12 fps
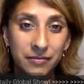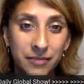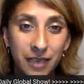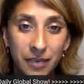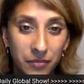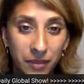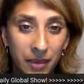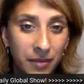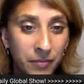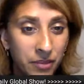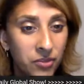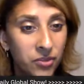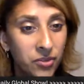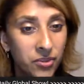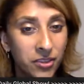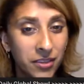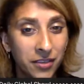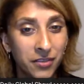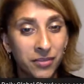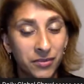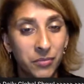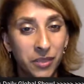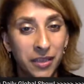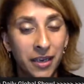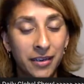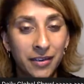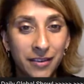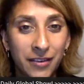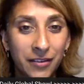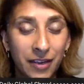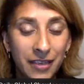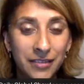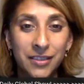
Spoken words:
I'm the surgeon here, but as